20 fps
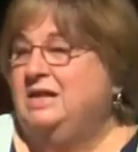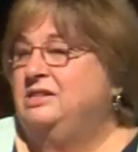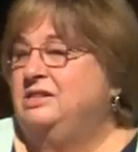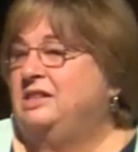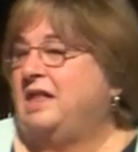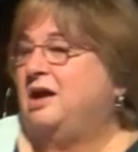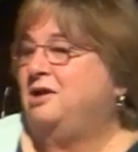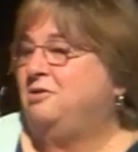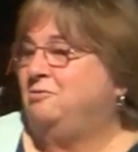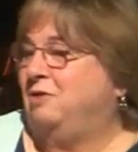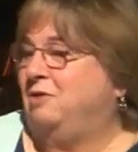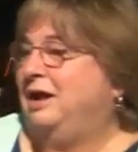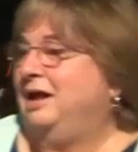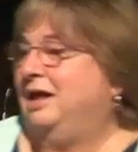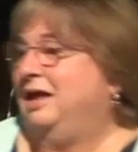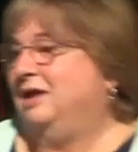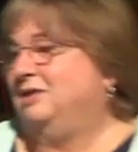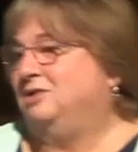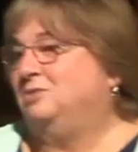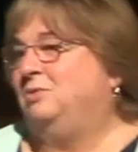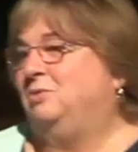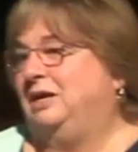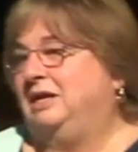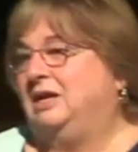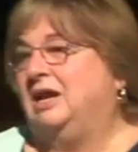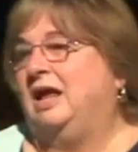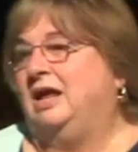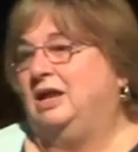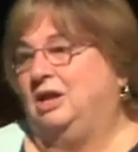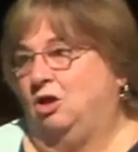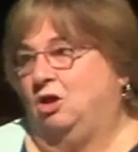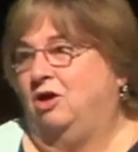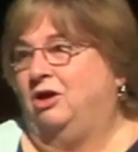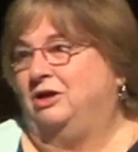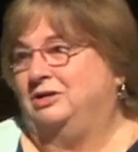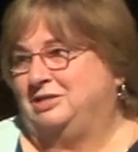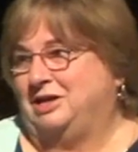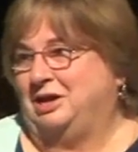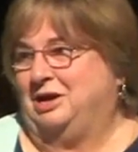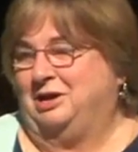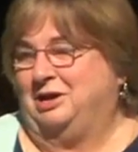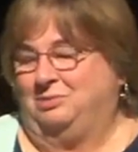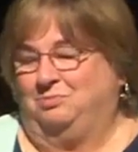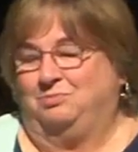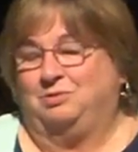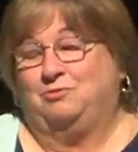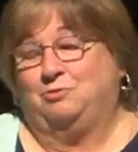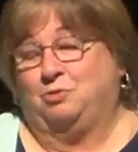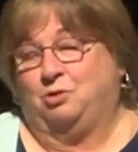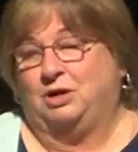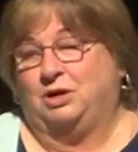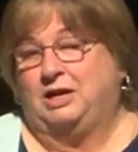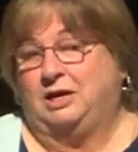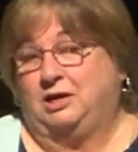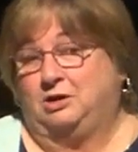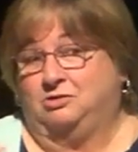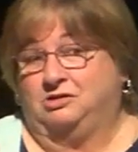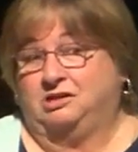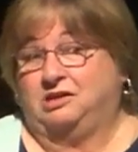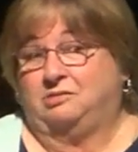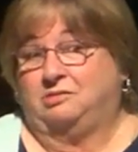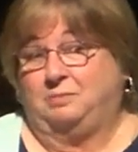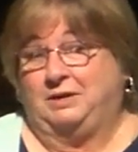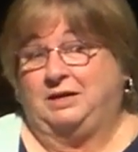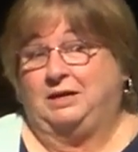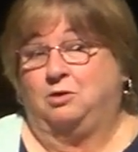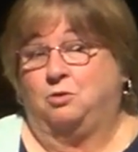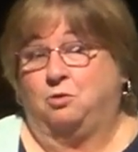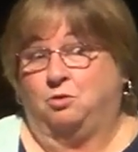Zechariah had to wait a long time before he could speak